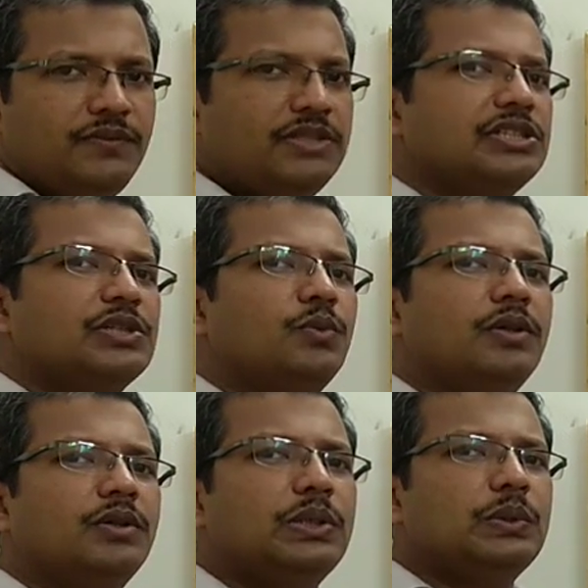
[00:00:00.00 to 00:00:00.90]
we just
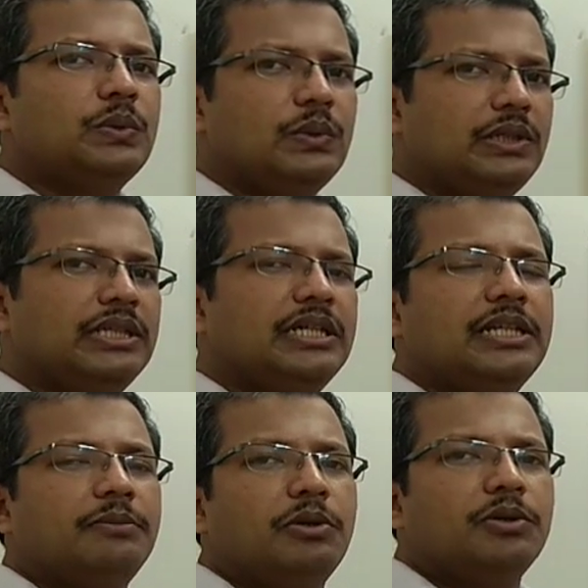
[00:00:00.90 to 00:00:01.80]
want to learn
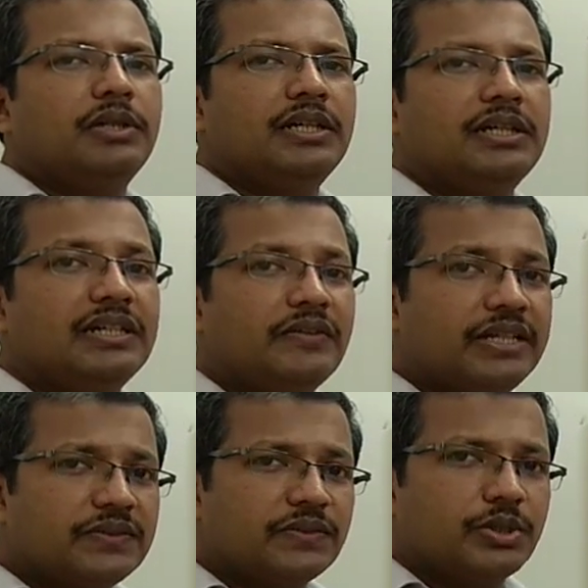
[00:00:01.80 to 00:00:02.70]
about the
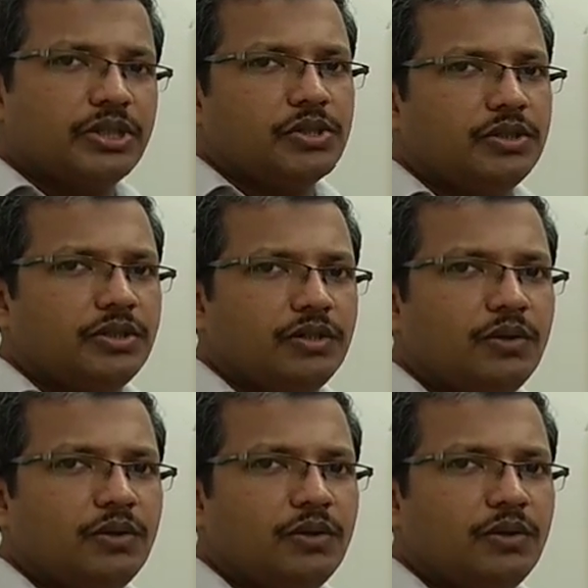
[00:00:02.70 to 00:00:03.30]
ring structure